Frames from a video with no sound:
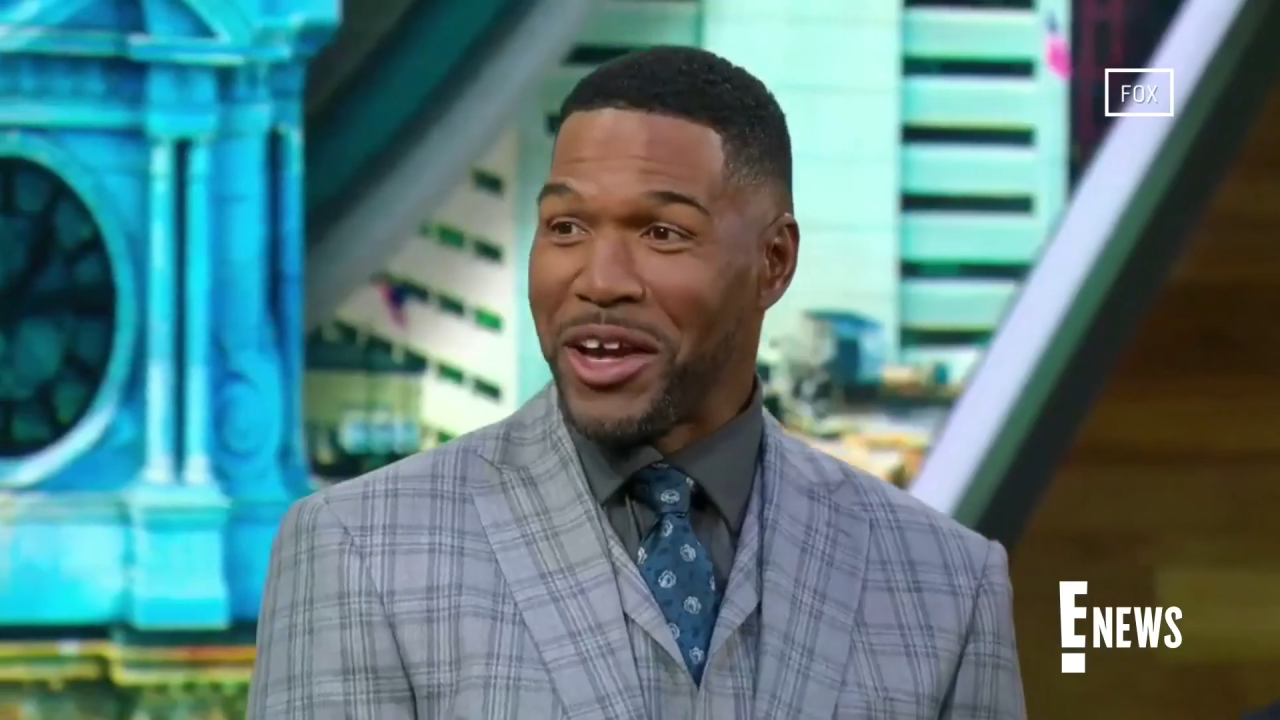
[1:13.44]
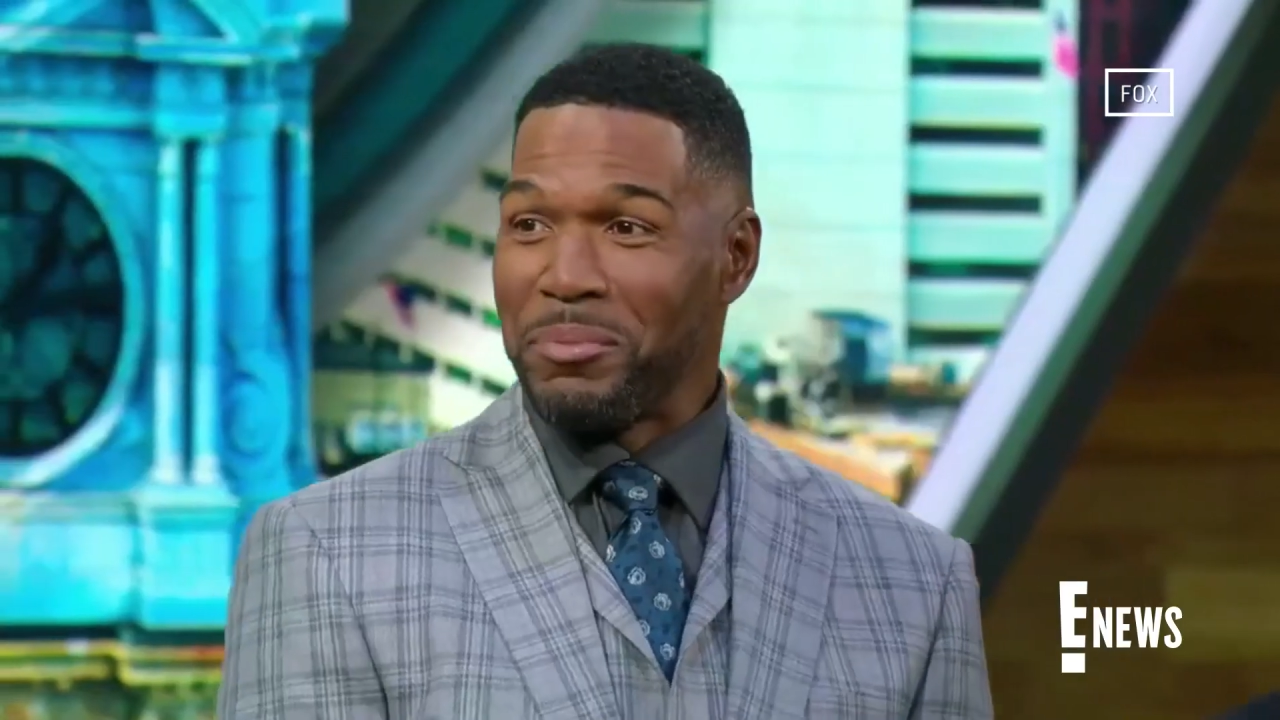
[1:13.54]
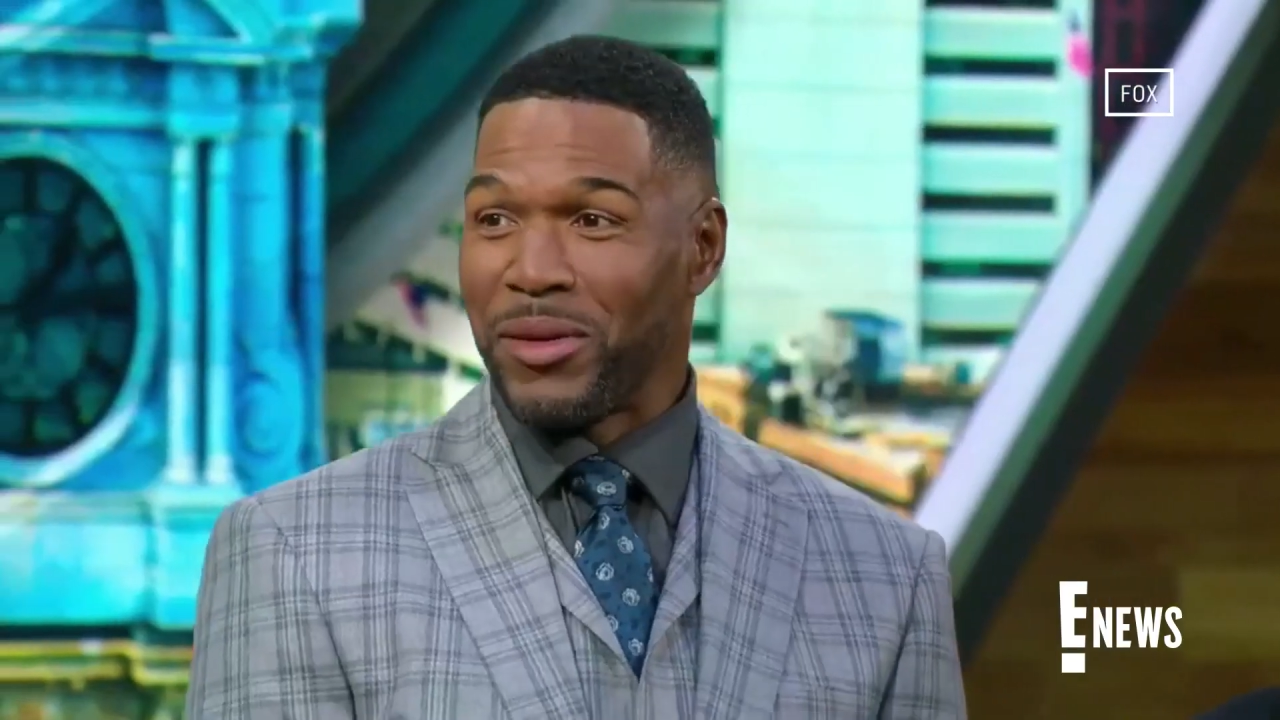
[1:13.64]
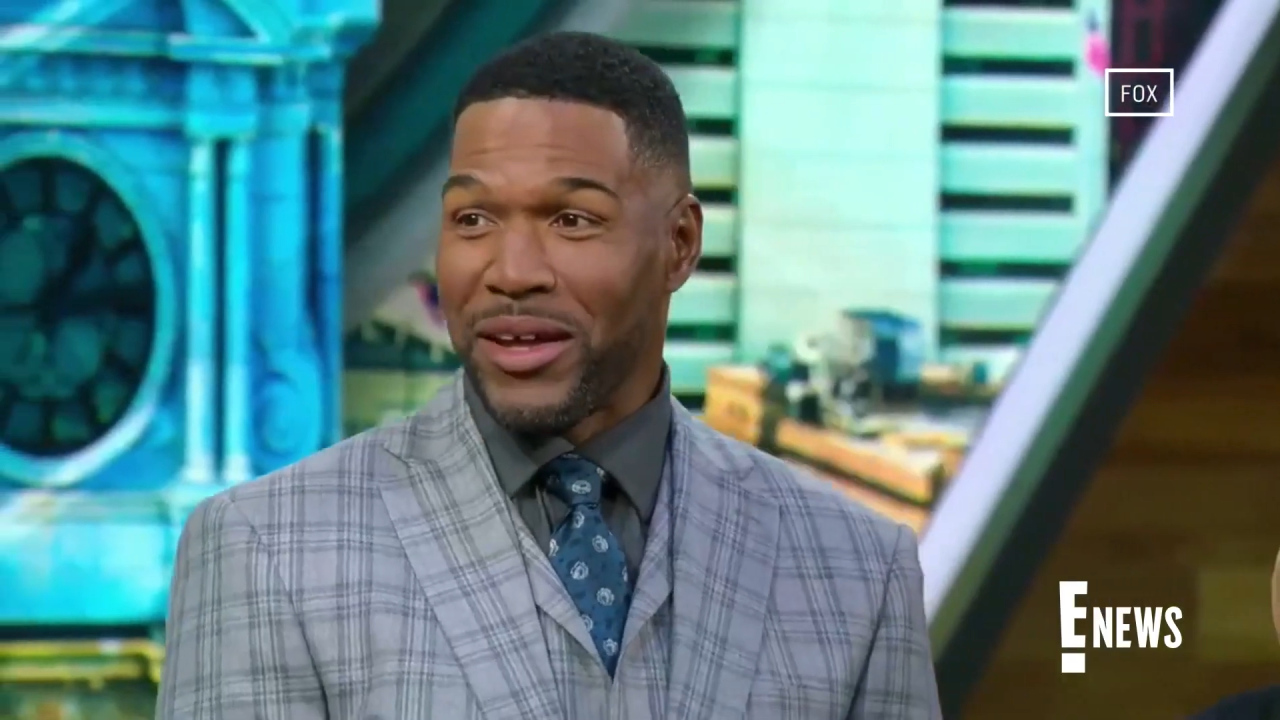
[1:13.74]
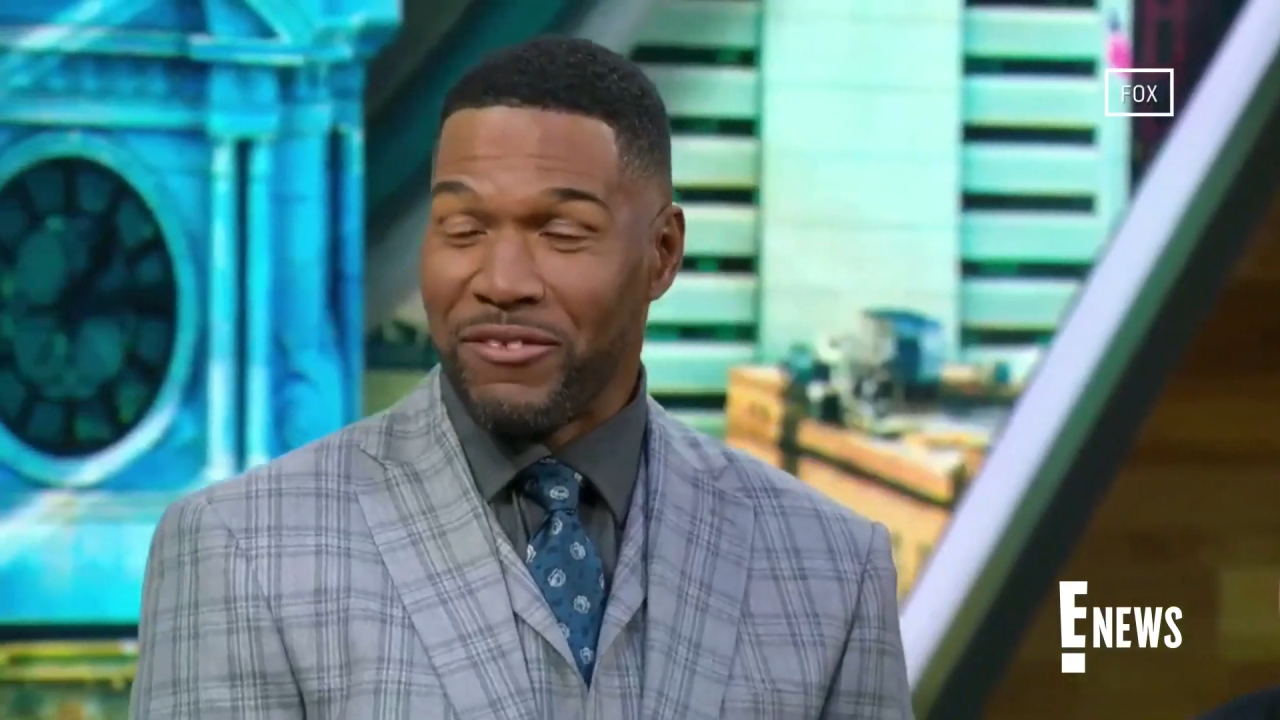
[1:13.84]

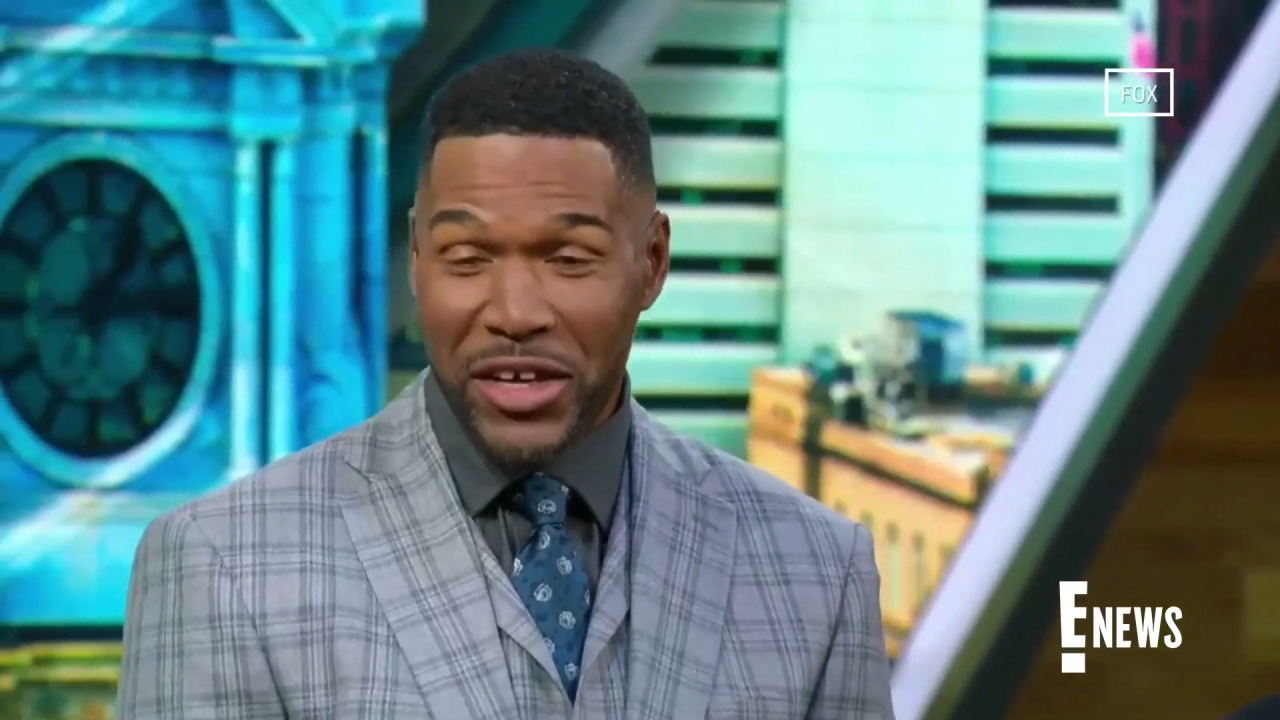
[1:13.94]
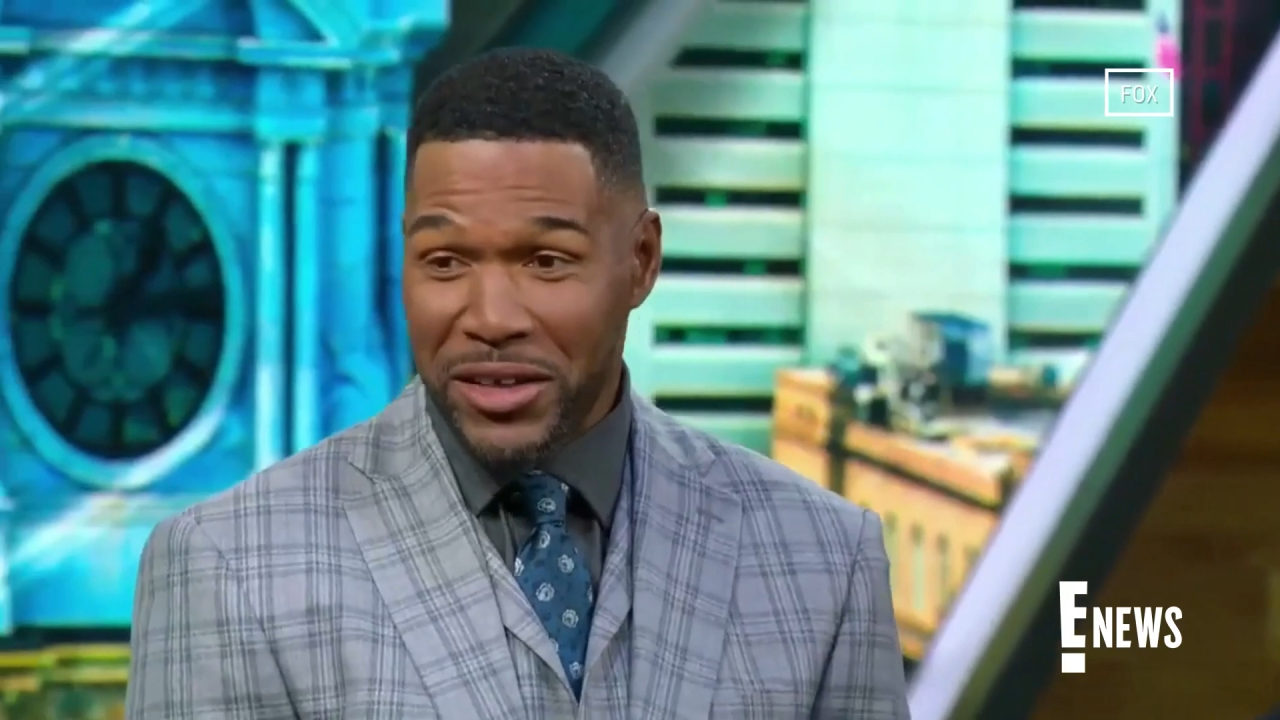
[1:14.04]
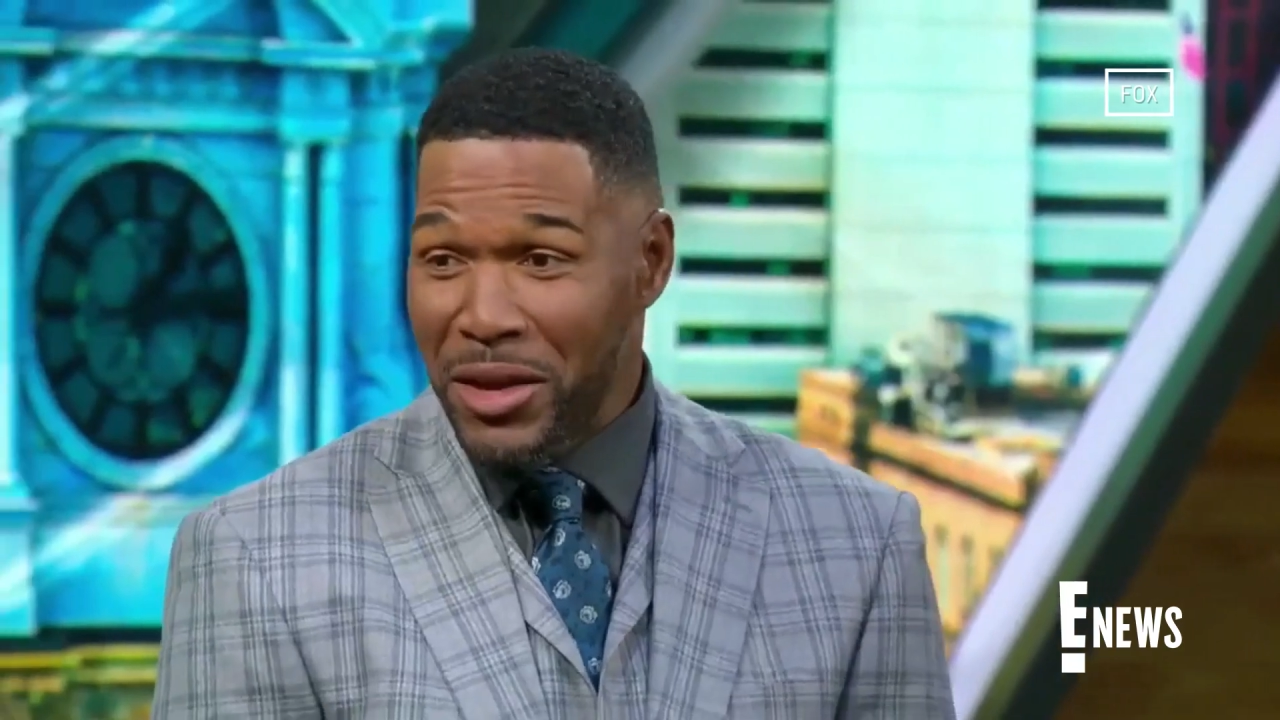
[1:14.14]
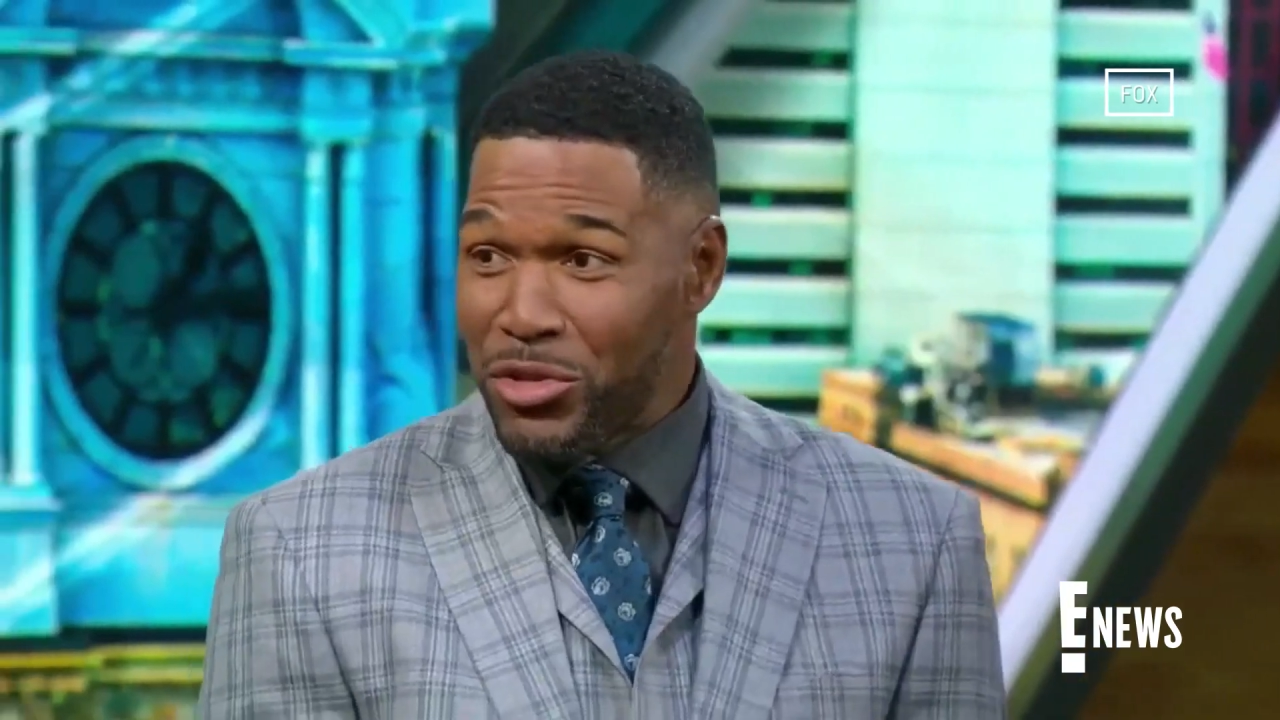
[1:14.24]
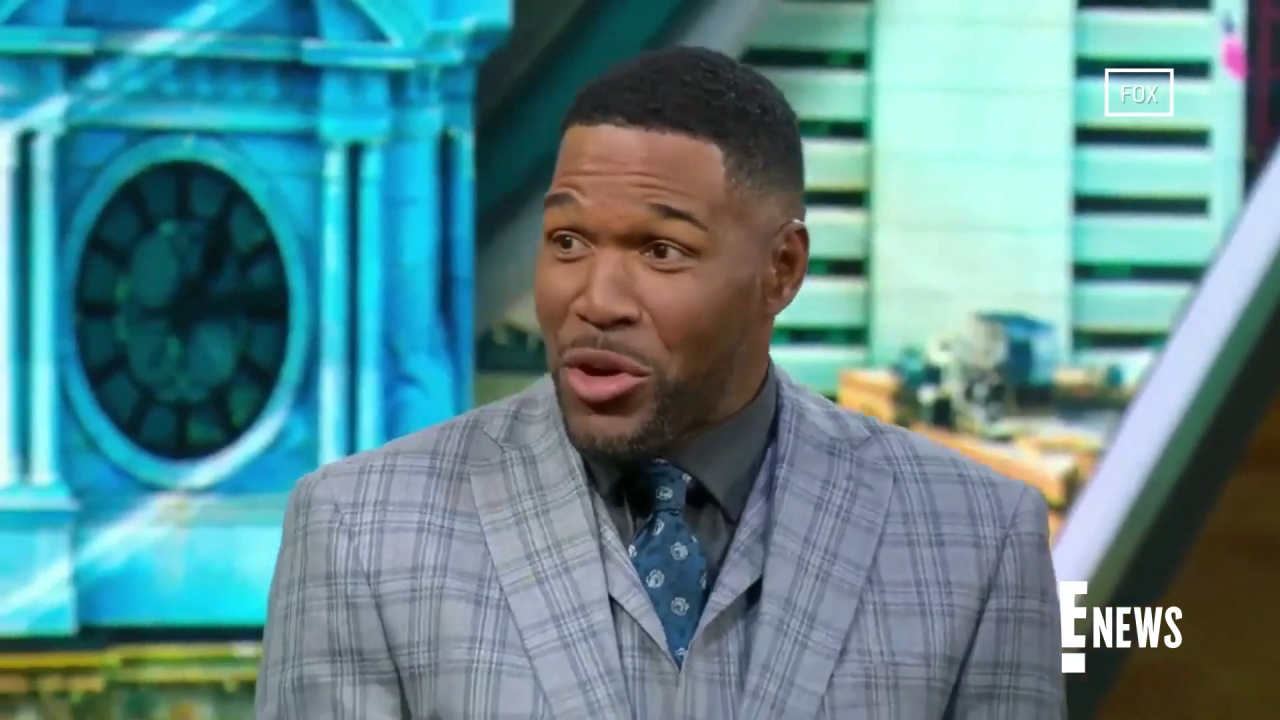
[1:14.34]
Howie
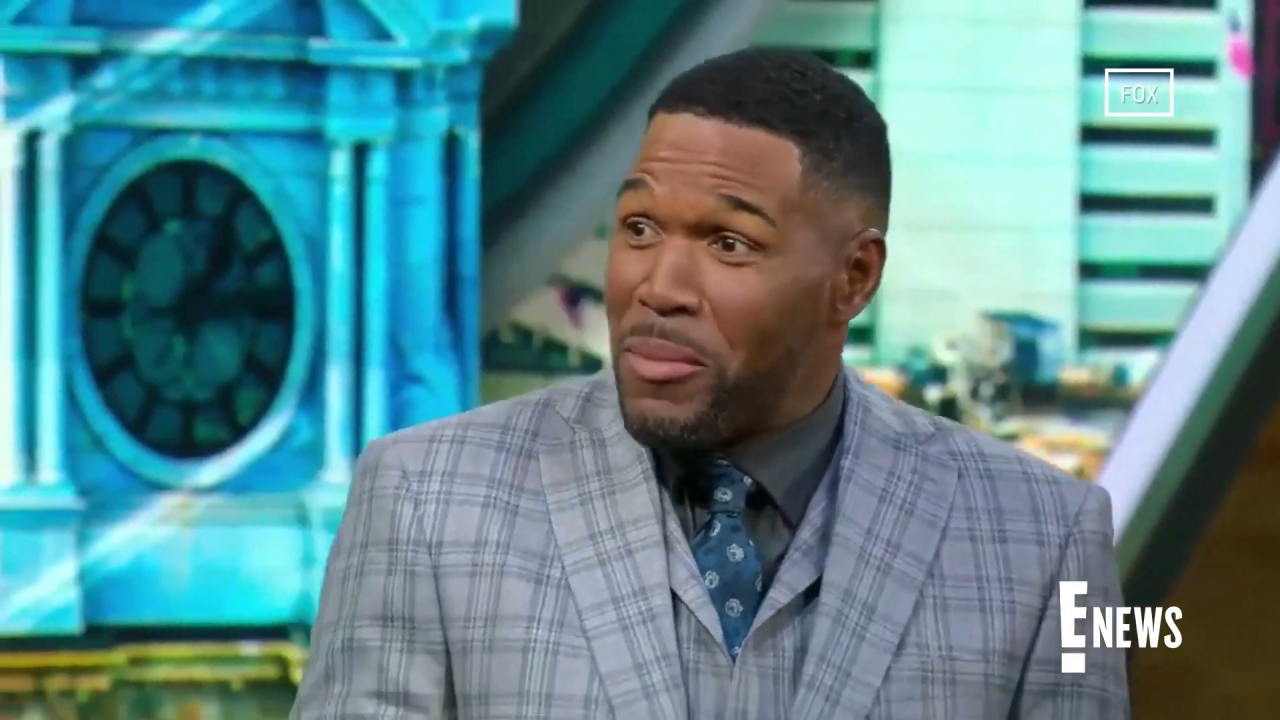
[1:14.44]
Long,